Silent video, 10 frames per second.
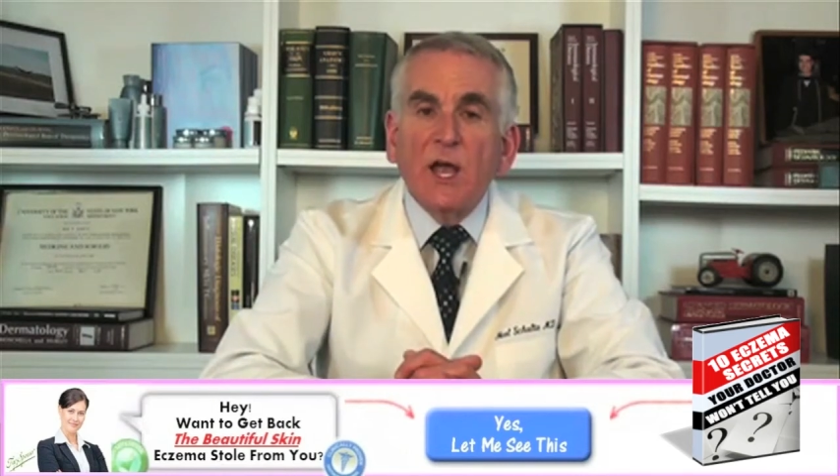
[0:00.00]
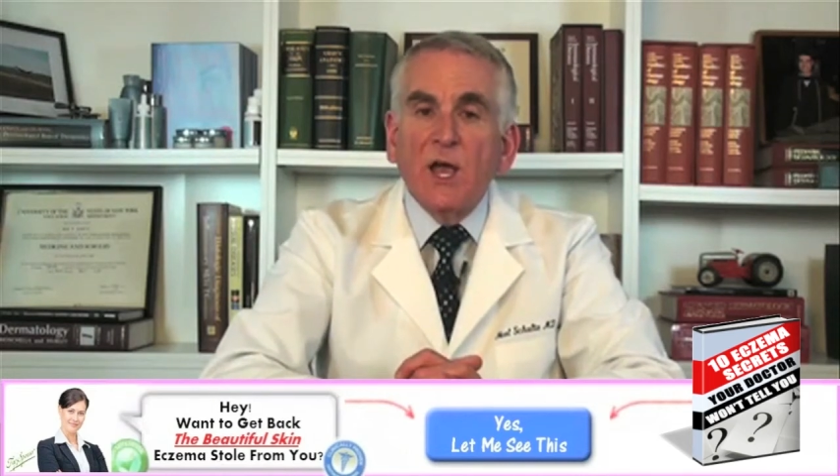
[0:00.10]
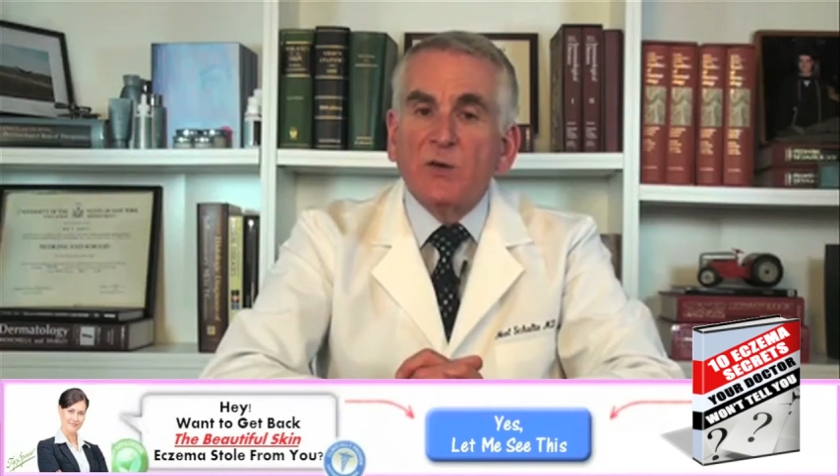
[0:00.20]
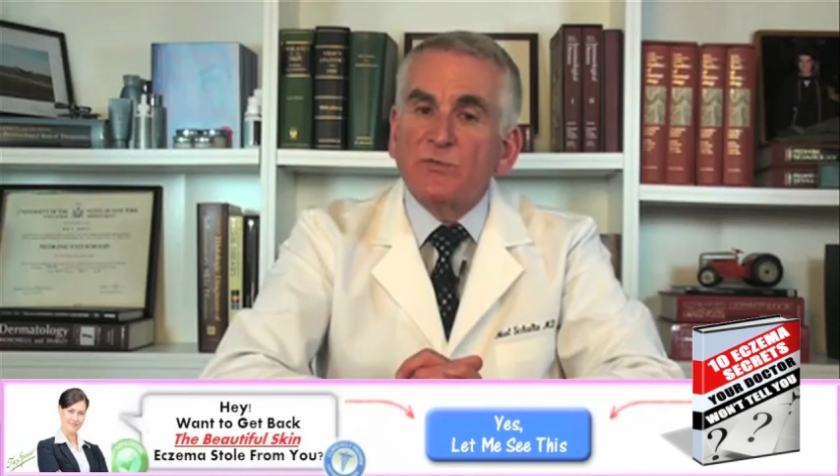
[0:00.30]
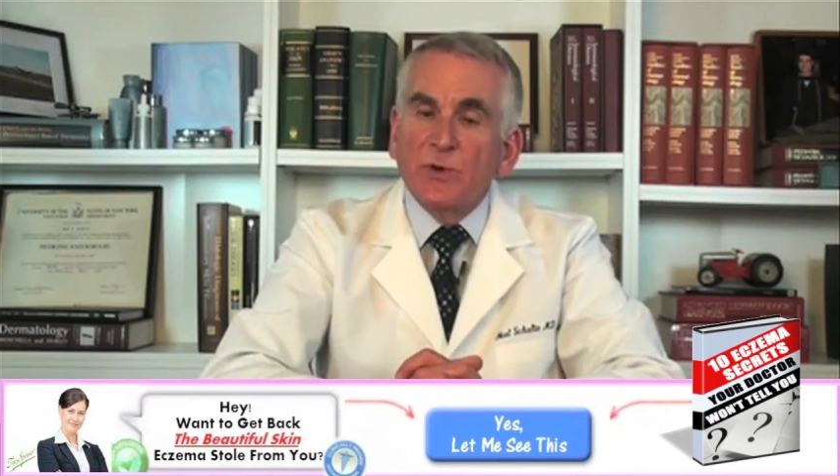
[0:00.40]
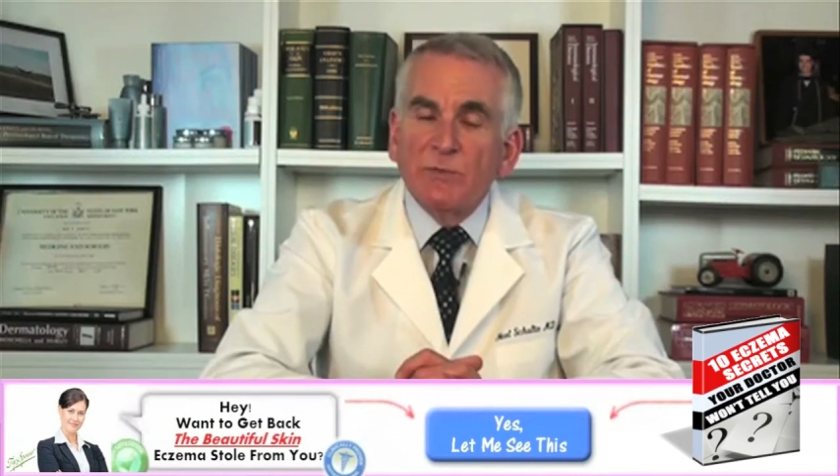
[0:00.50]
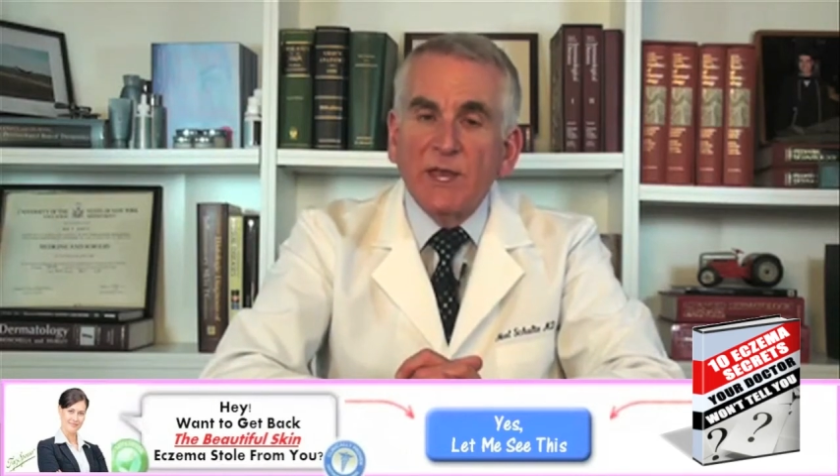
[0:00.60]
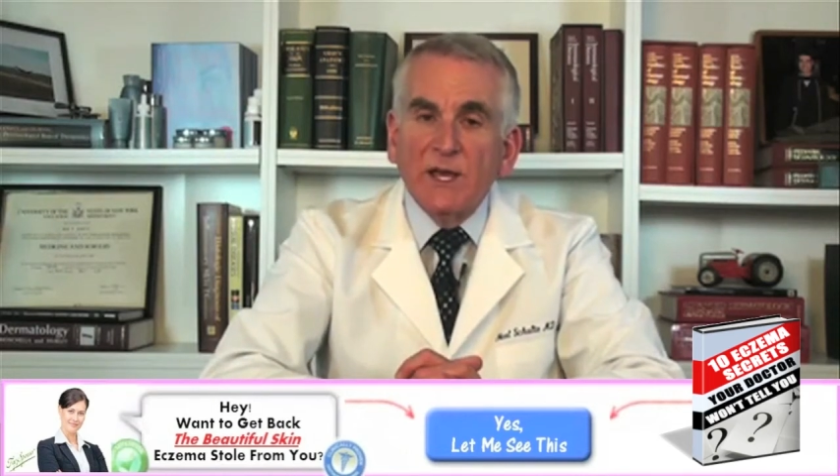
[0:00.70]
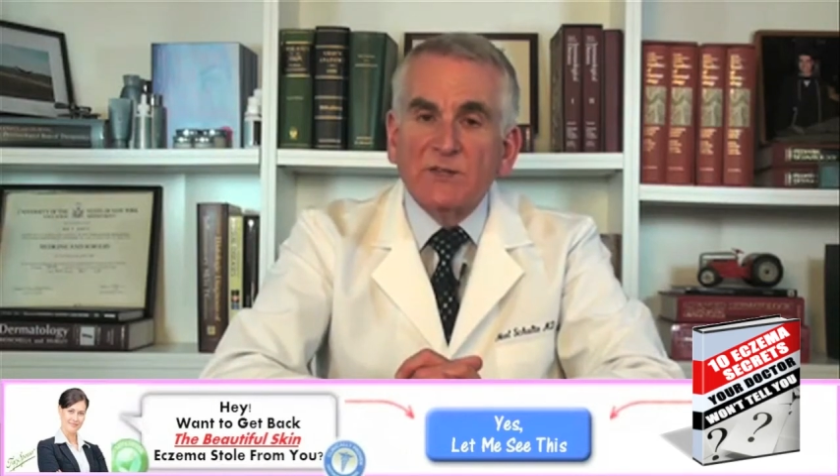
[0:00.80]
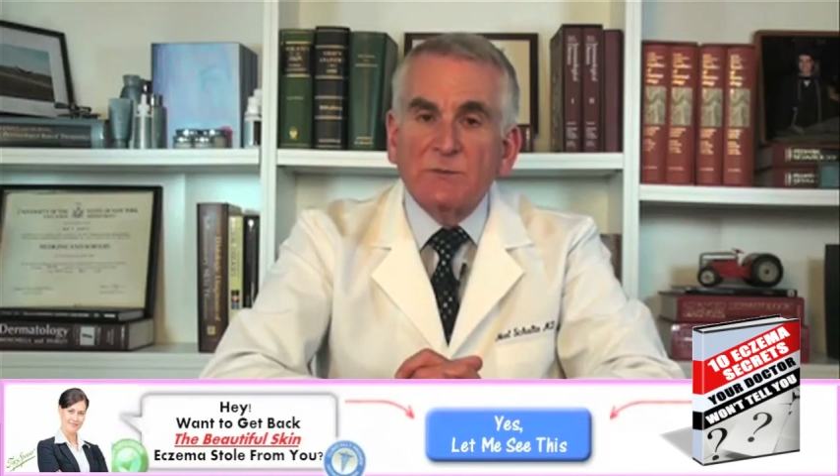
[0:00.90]
and from
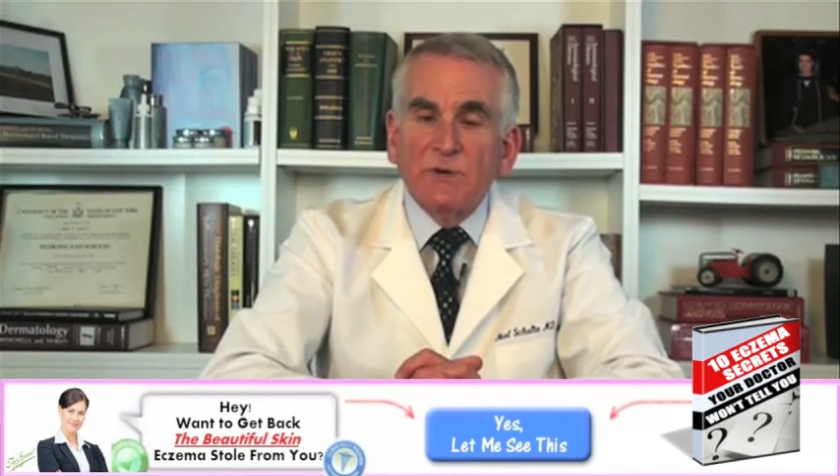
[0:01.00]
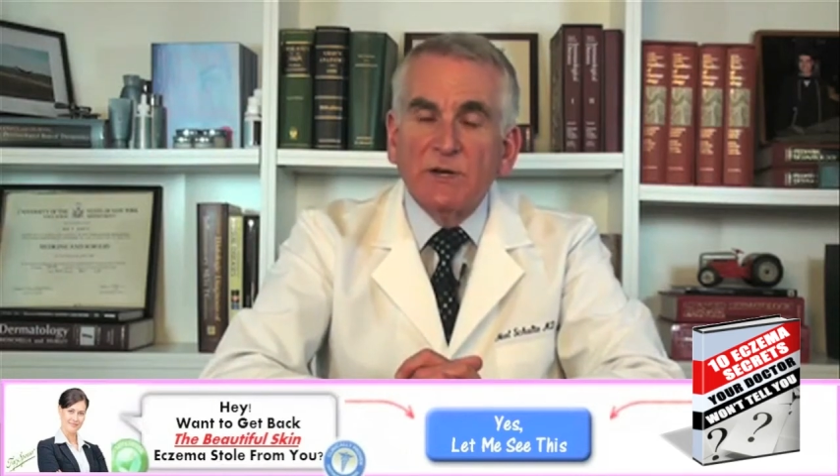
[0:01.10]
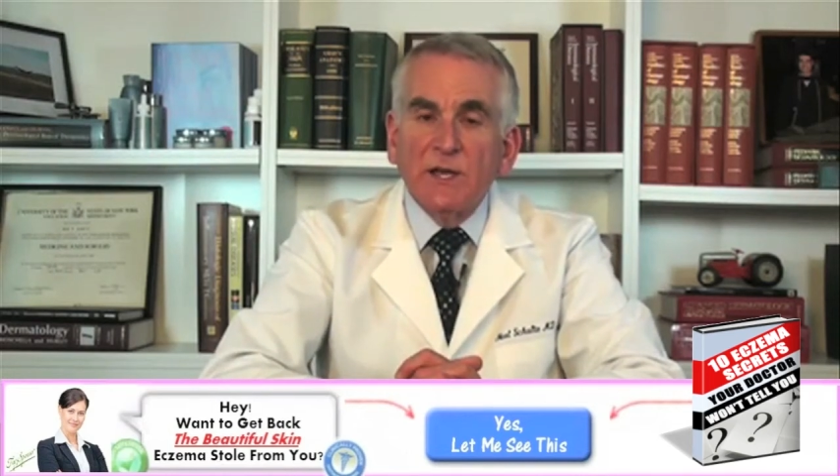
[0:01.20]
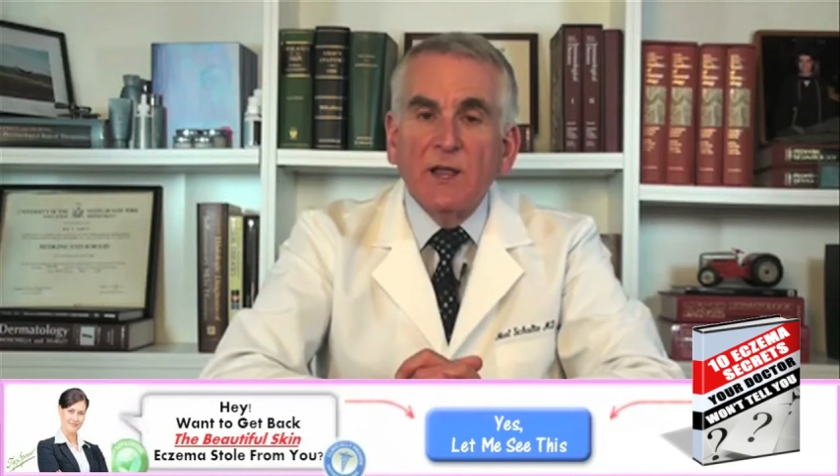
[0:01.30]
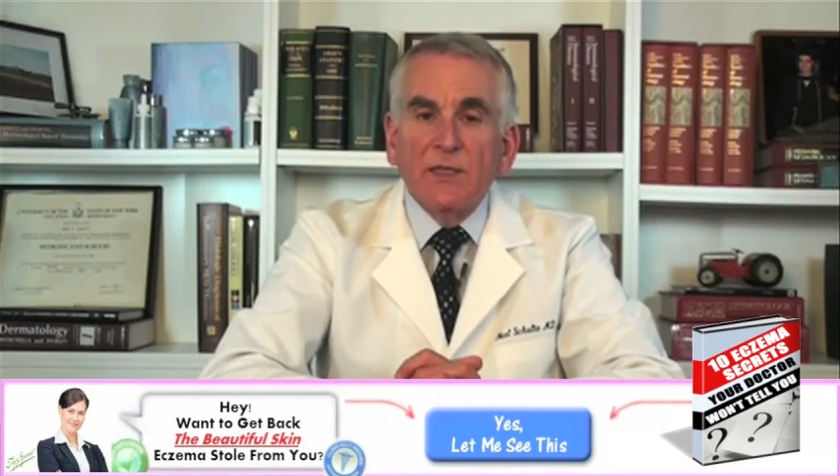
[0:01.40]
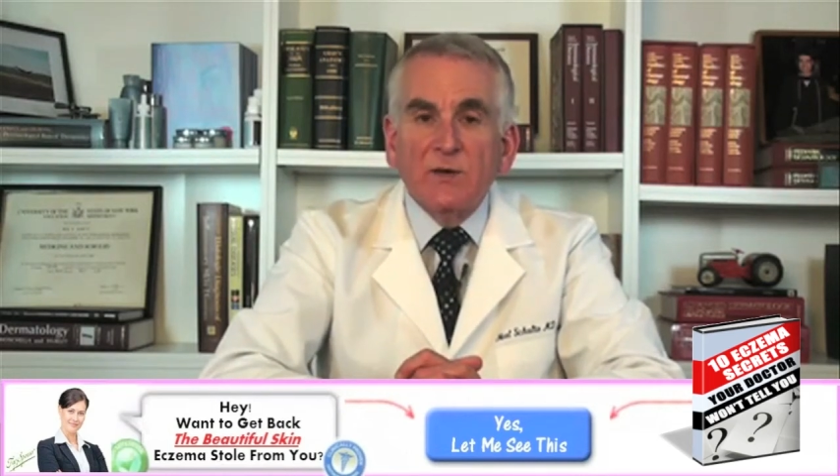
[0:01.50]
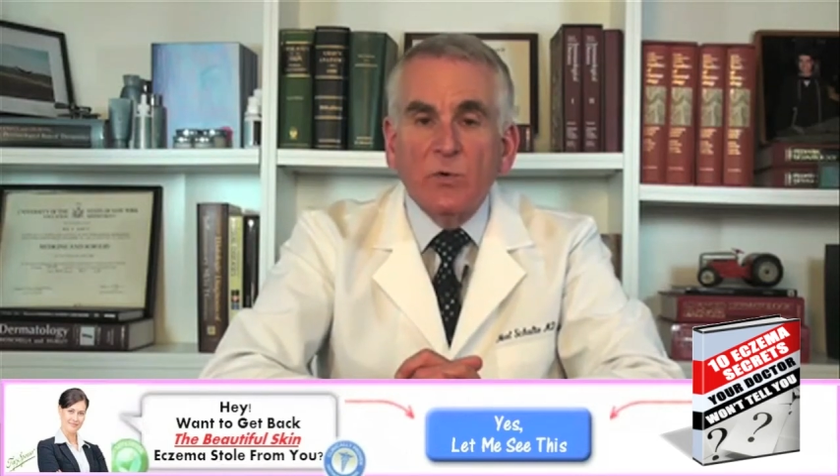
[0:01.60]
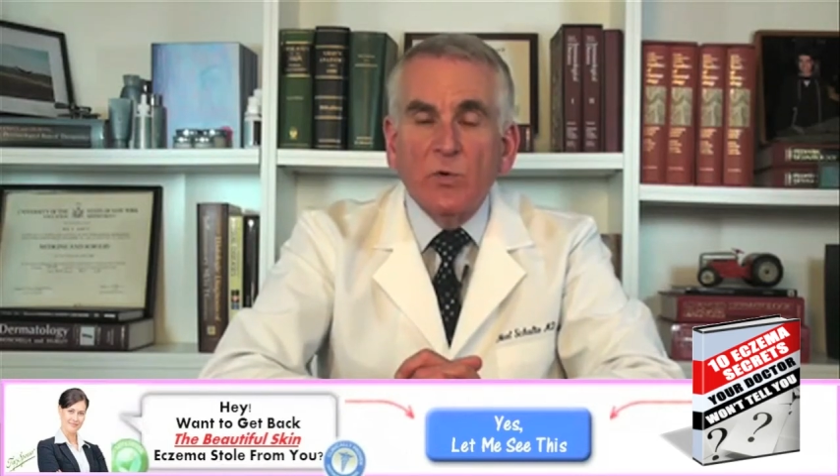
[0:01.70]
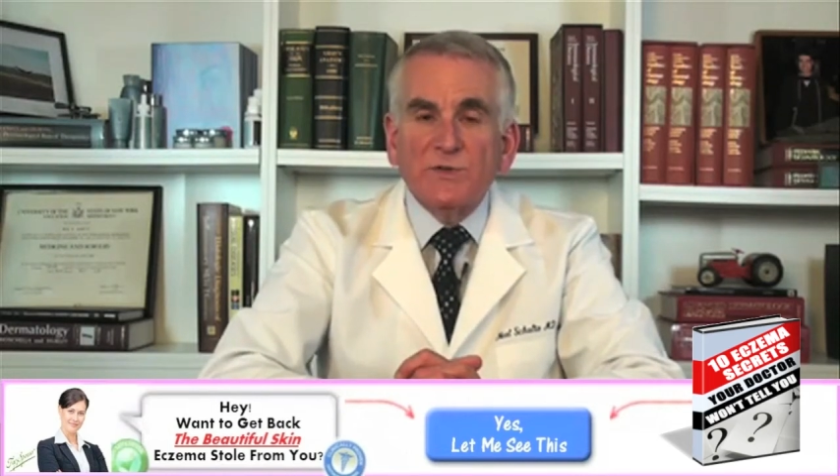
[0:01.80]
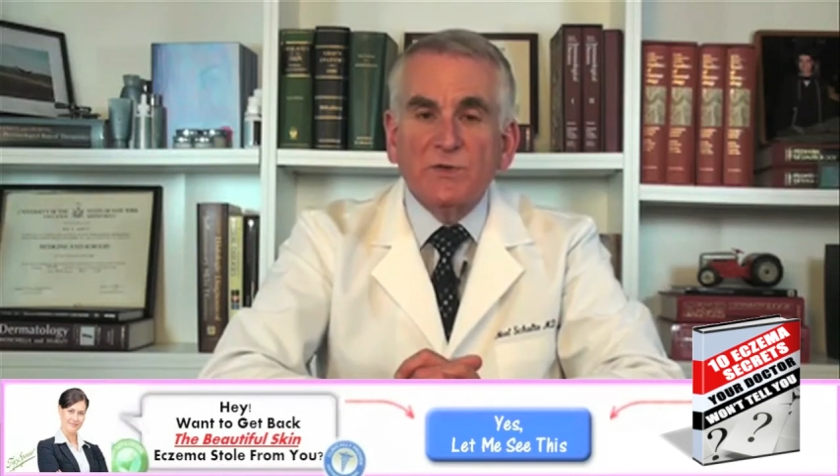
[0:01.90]
the eczema, then of
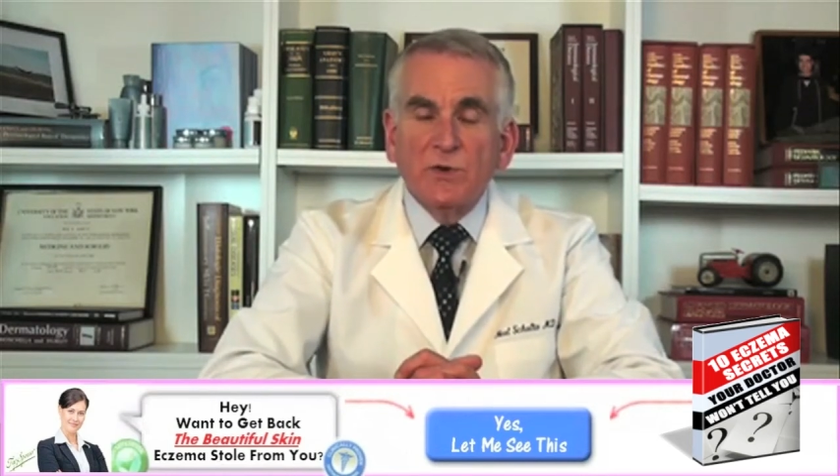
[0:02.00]
course